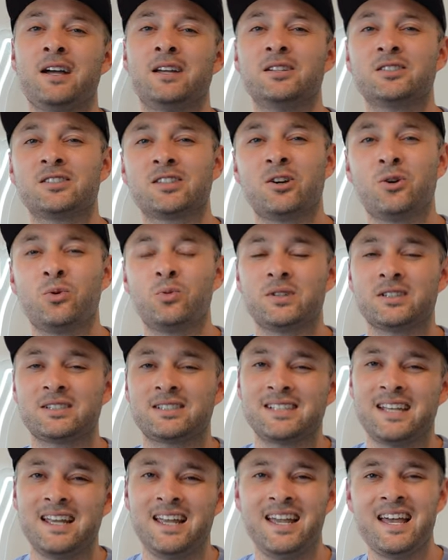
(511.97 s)
and it's cool to
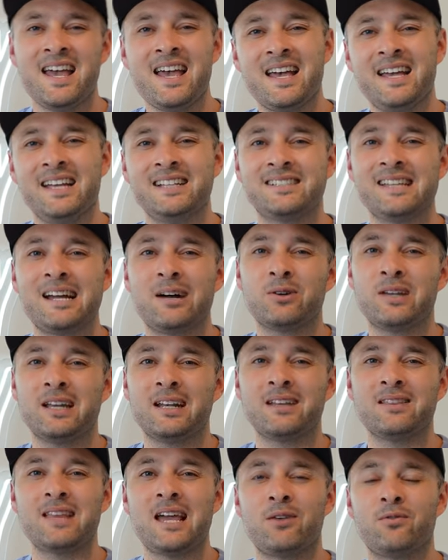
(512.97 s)
see he's now
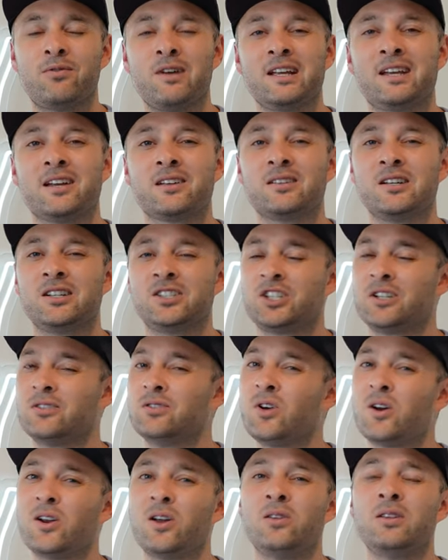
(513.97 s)
getting that recognition
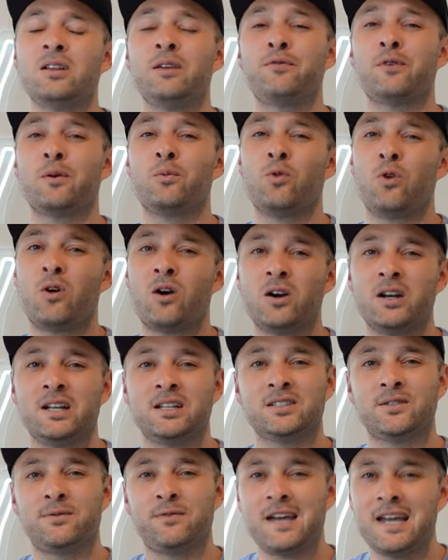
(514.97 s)
not only from
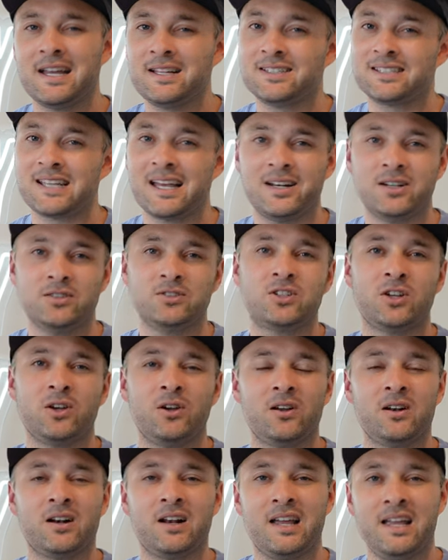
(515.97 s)
Warriors fans and
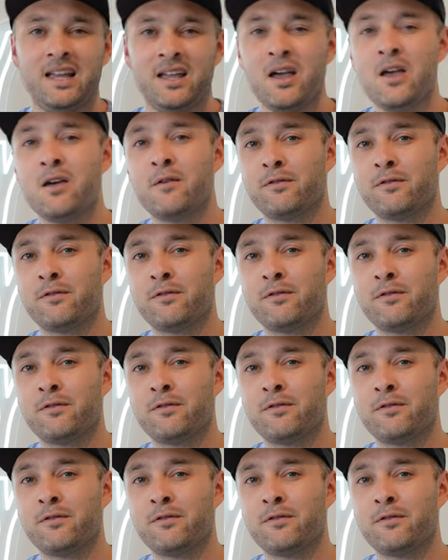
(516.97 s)
internally